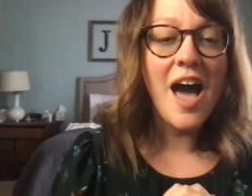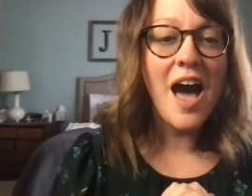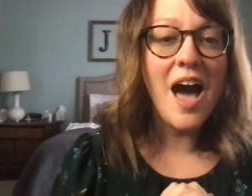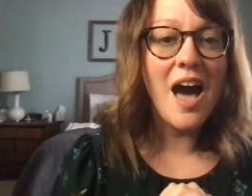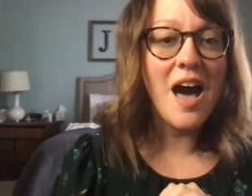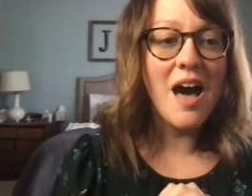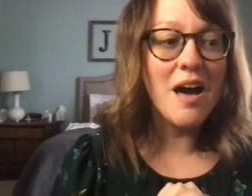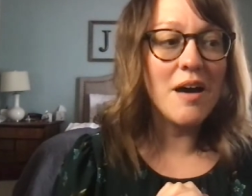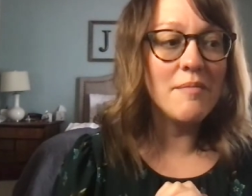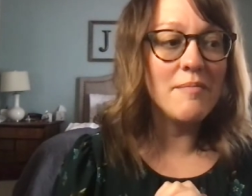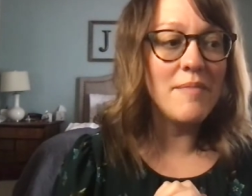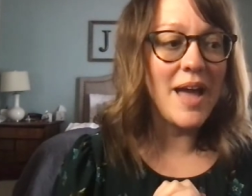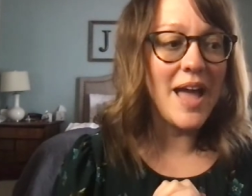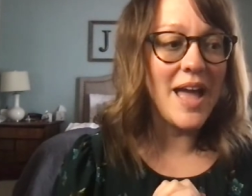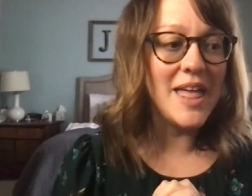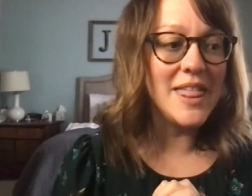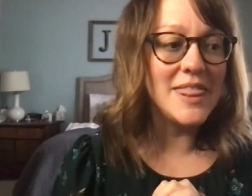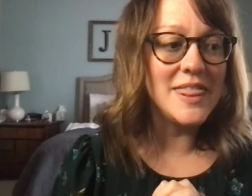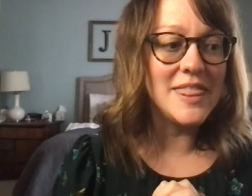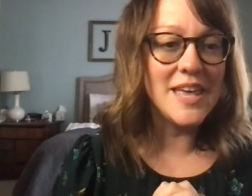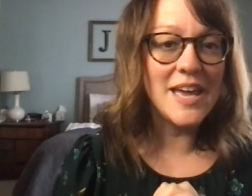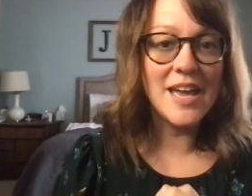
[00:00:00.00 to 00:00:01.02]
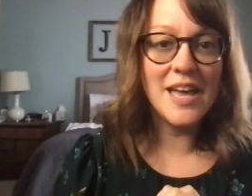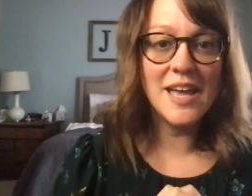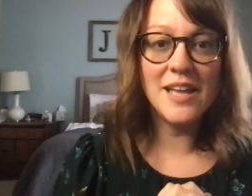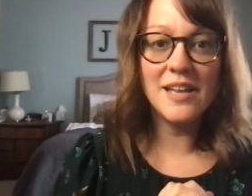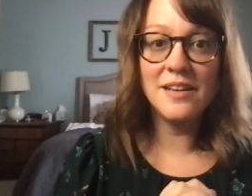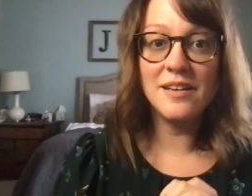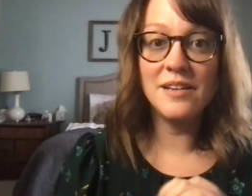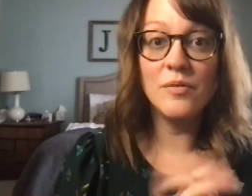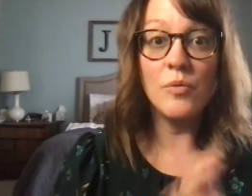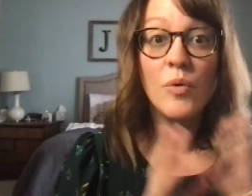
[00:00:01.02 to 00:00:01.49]
Um, and
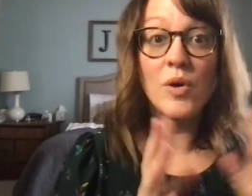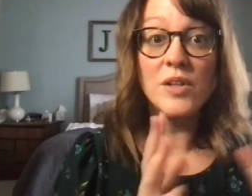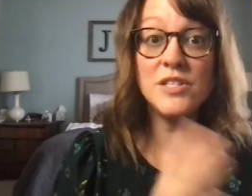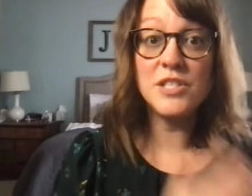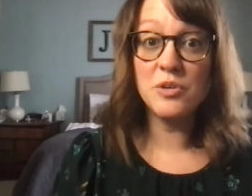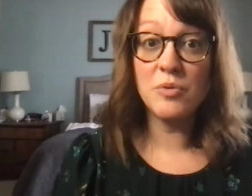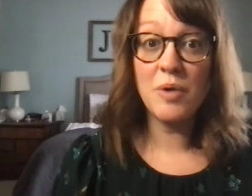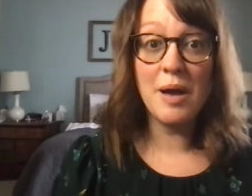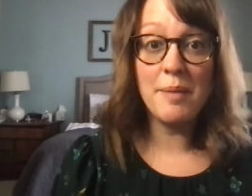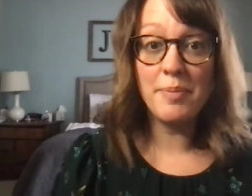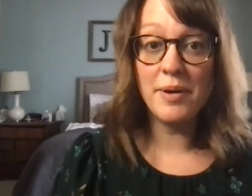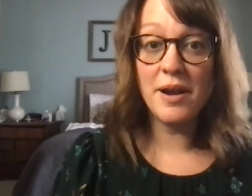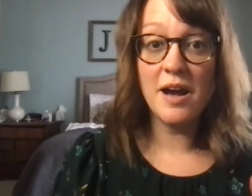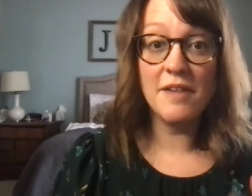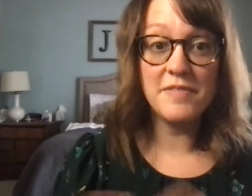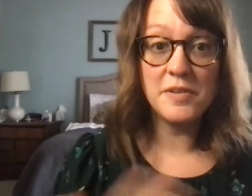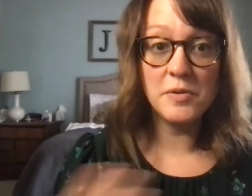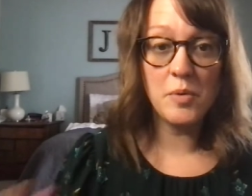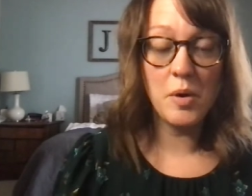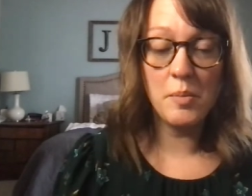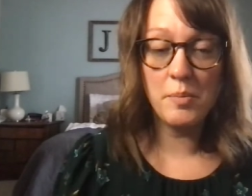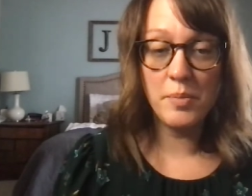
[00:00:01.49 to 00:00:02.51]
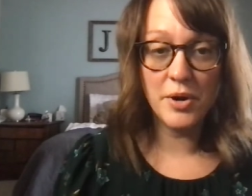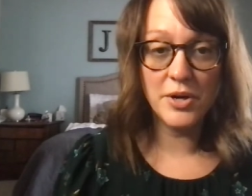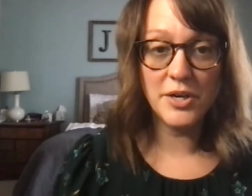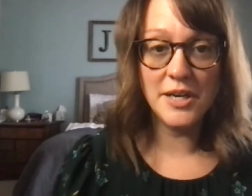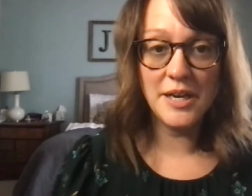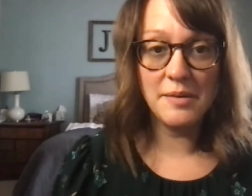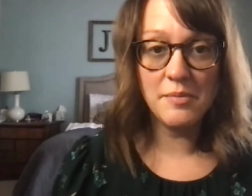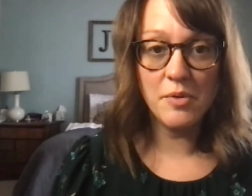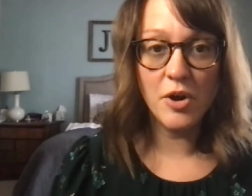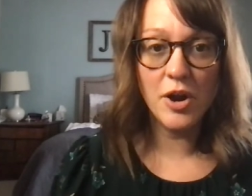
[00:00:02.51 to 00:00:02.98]
then once you wipe it off, it won't
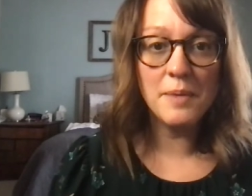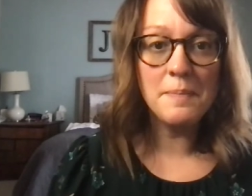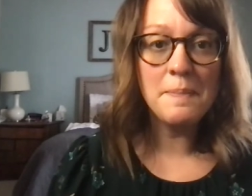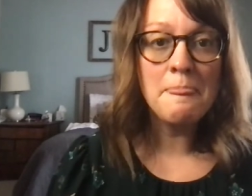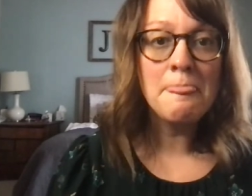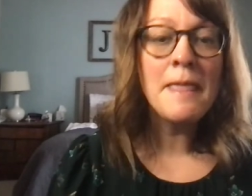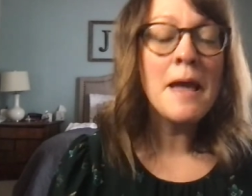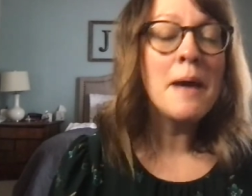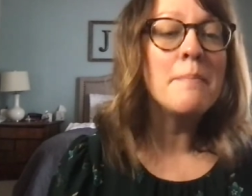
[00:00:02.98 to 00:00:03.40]
burn anymore.